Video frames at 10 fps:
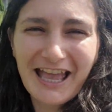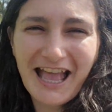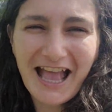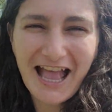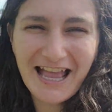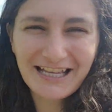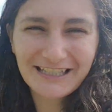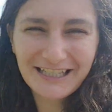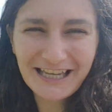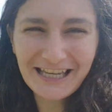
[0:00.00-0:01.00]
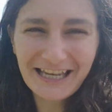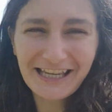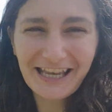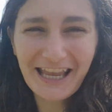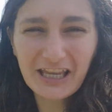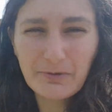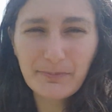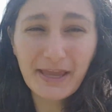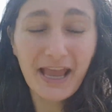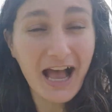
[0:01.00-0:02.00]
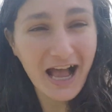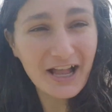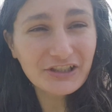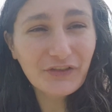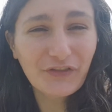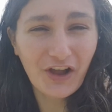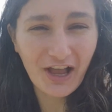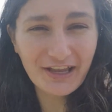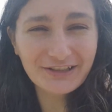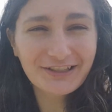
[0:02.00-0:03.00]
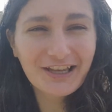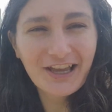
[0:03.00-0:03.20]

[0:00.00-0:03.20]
and it can be hard to find